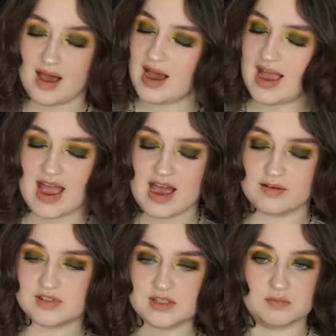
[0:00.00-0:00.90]
I
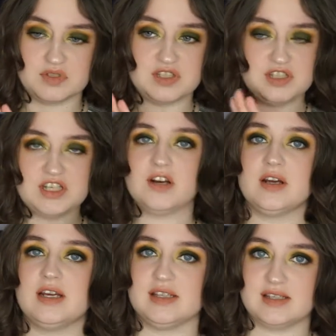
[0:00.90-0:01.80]
have some
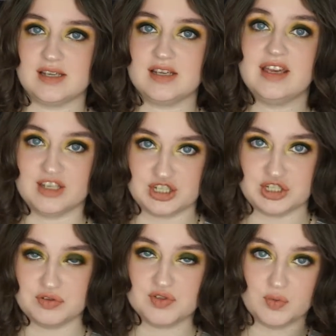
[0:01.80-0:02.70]
serious
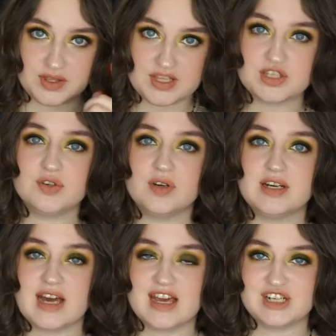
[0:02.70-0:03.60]
issues with this
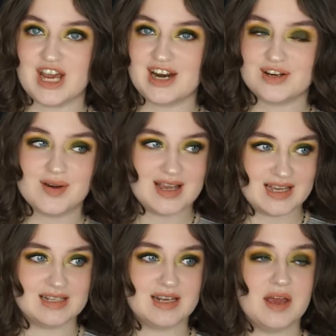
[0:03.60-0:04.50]
green eyeshadow
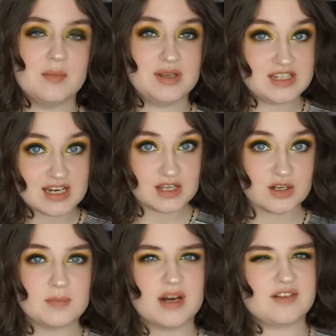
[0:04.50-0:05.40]
in
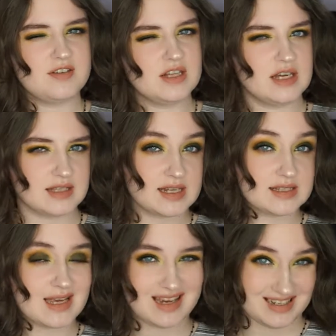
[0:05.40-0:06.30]
particular, but I feel like
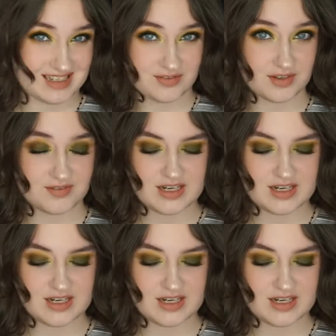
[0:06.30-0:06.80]
that's a different